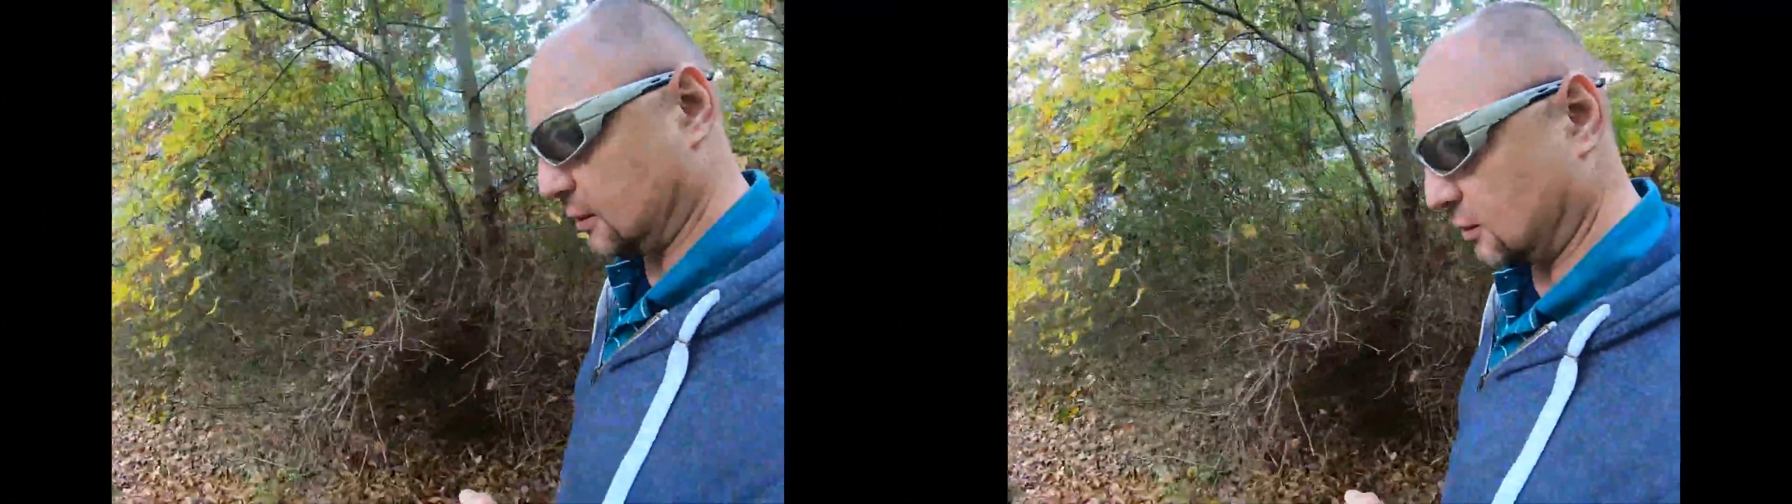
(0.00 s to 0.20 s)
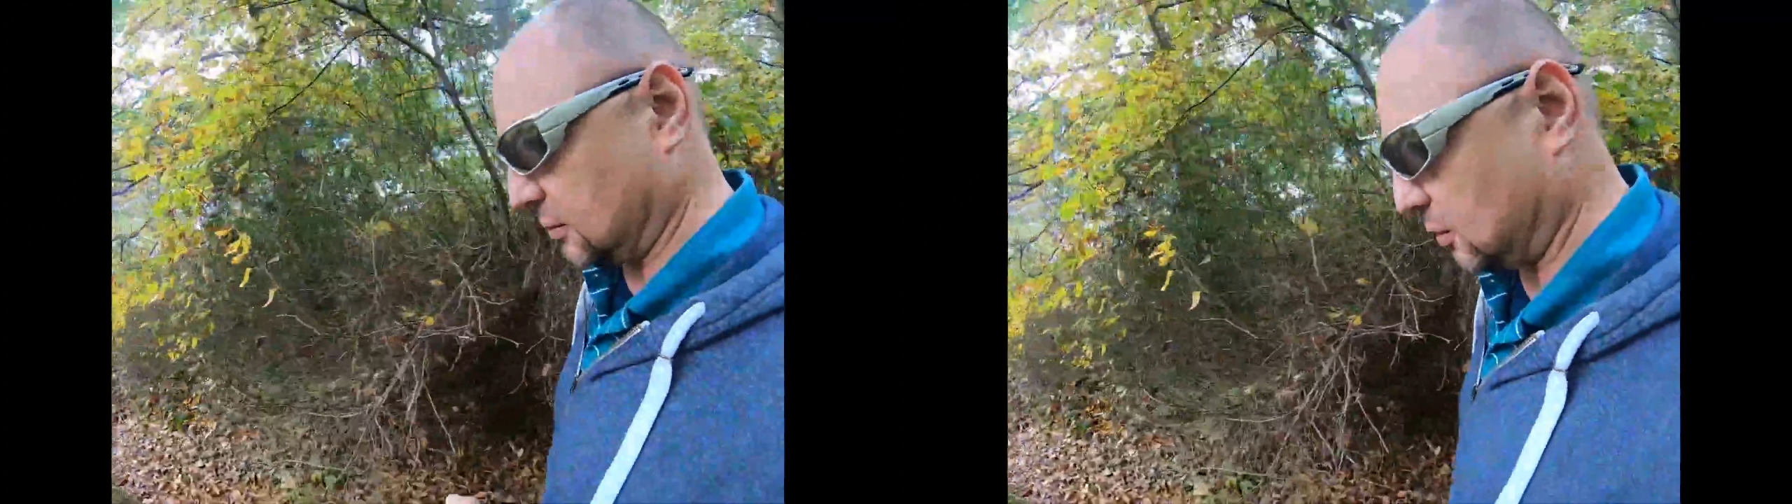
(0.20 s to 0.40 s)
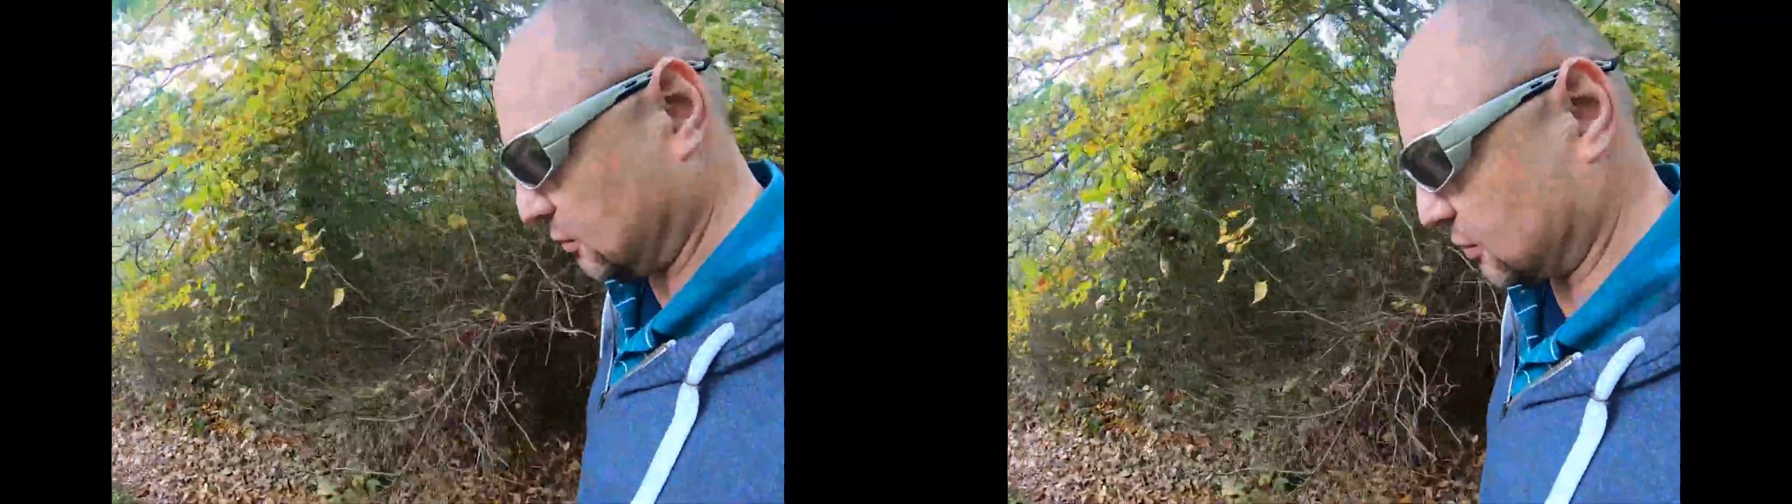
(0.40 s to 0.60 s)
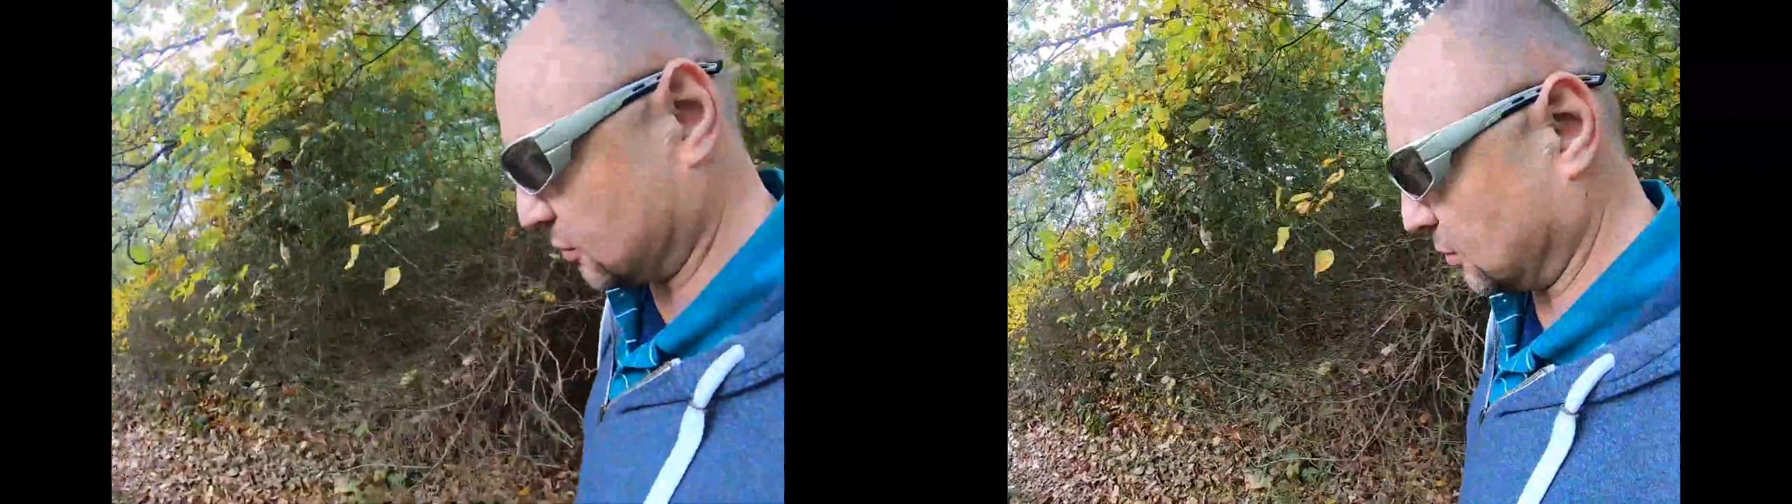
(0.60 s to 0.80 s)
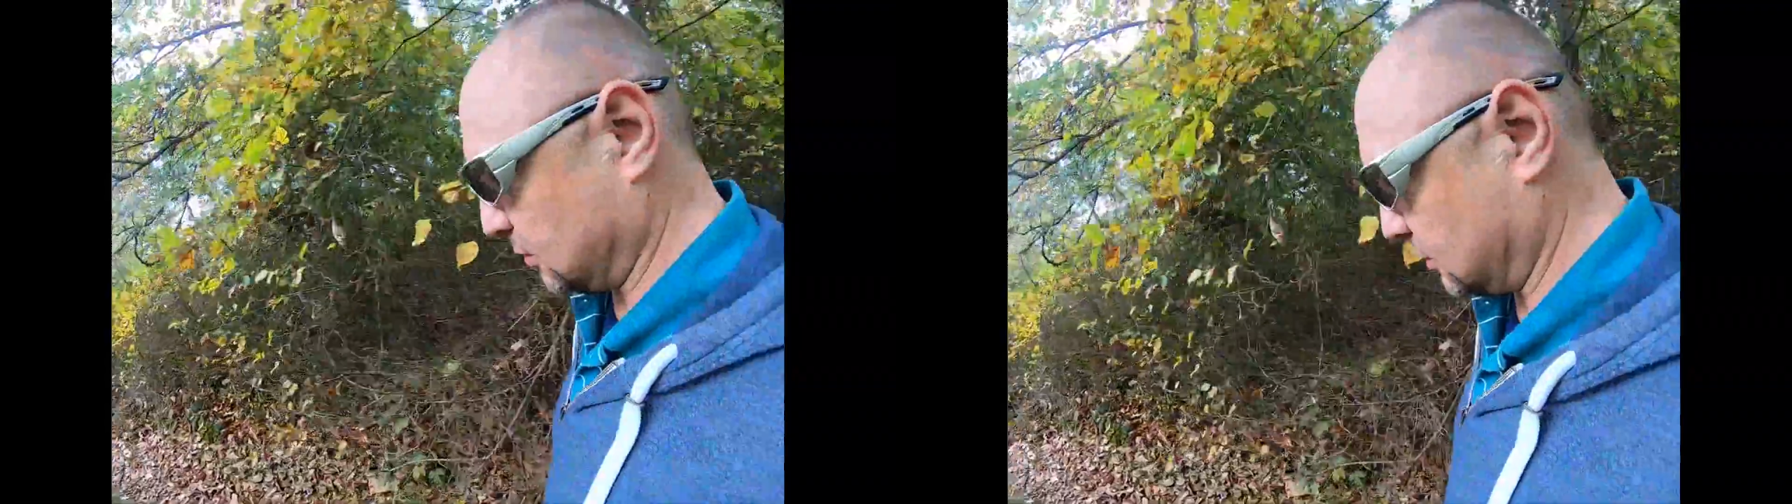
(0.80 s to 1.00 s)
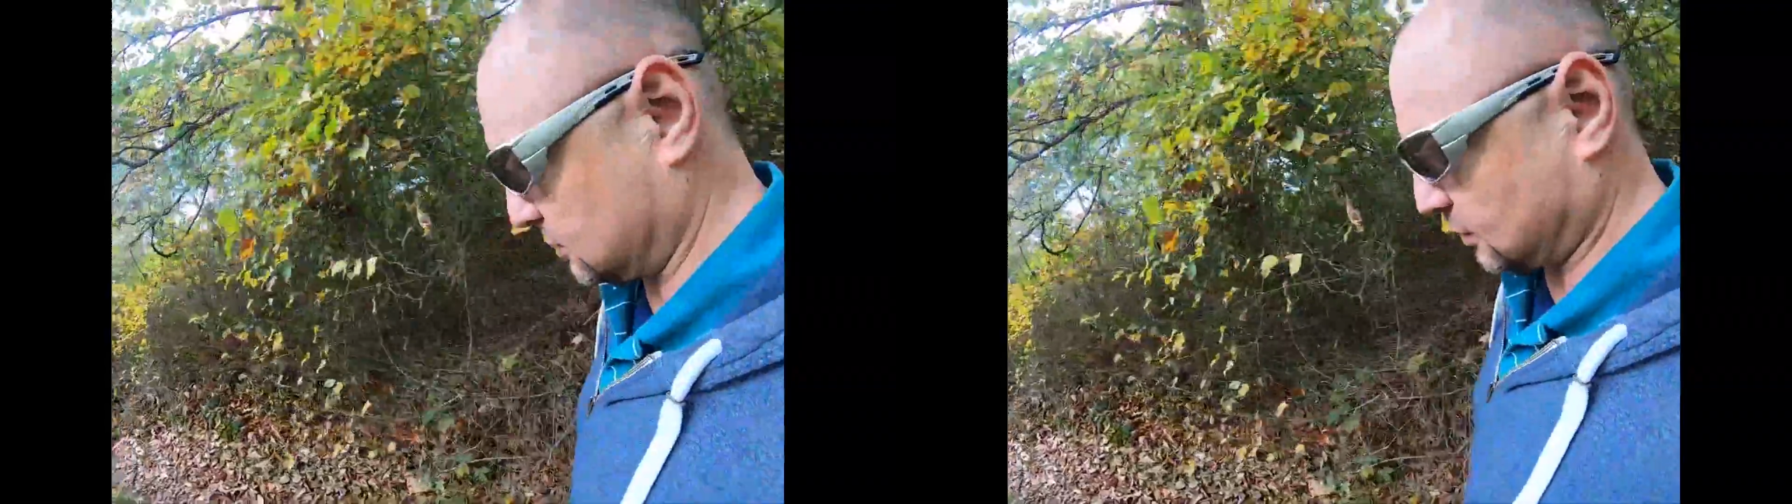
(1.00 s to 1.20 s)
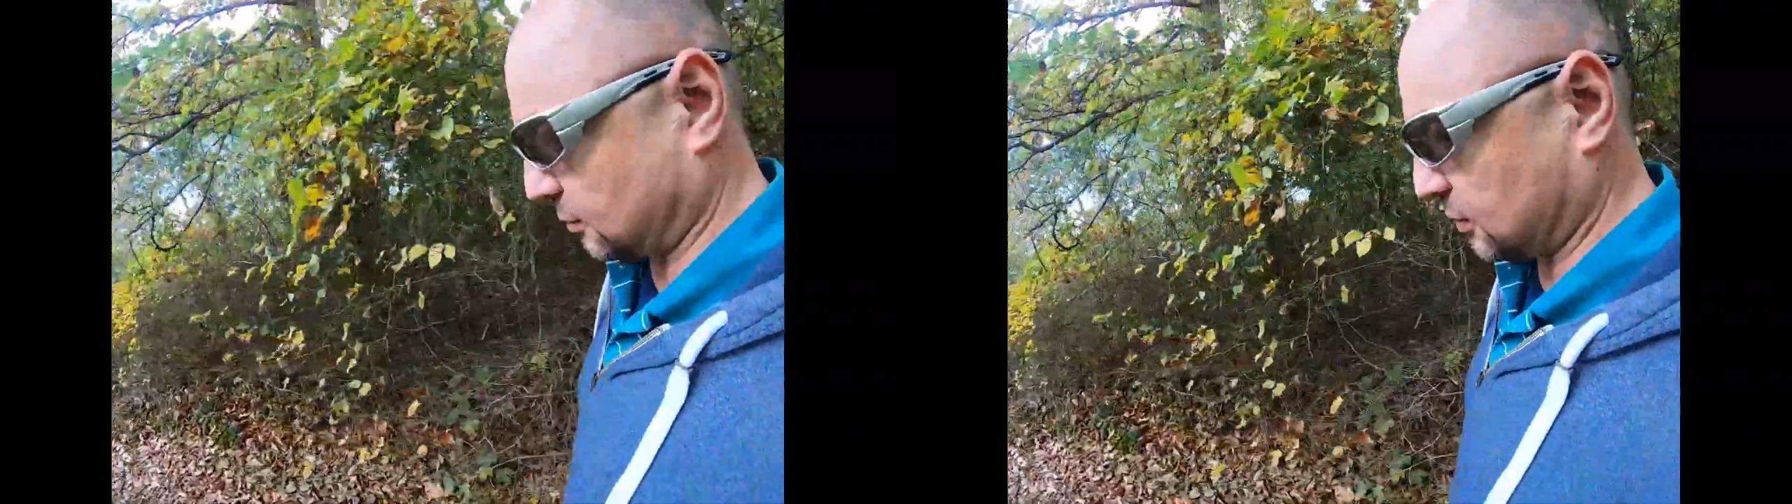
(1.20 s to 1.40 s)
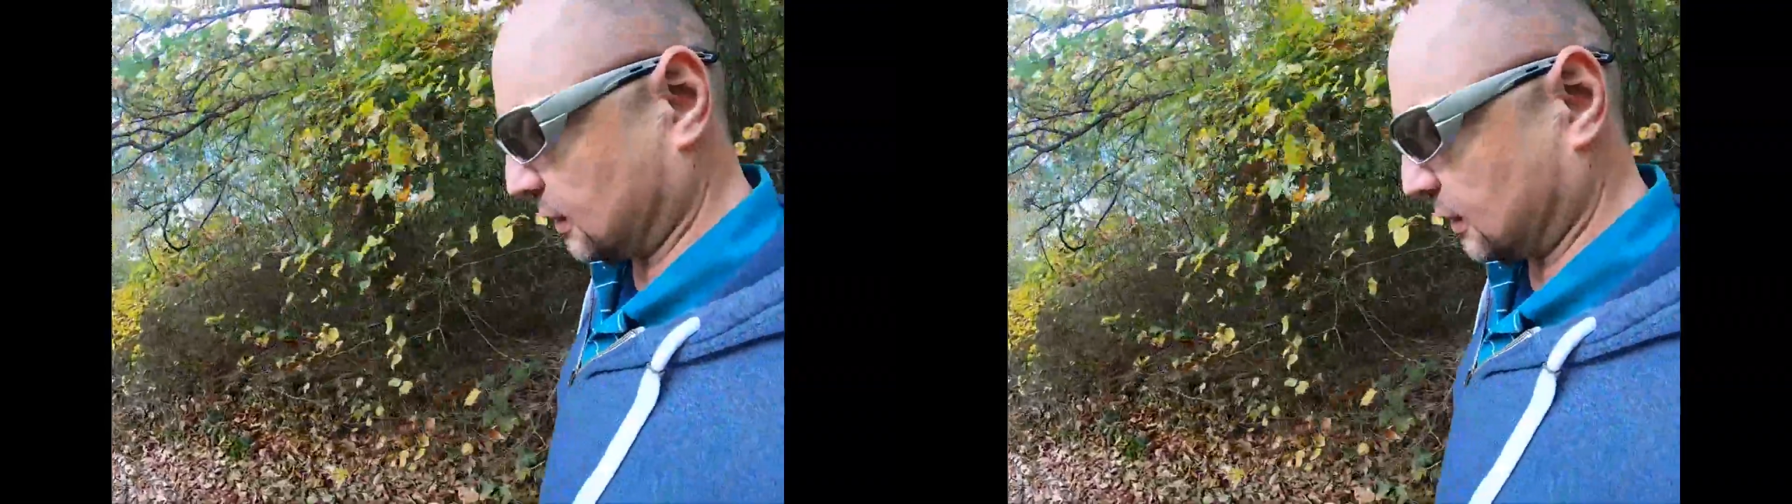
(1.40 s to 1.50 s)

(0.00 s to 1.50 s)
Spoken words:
a little bit overgrown in the summer.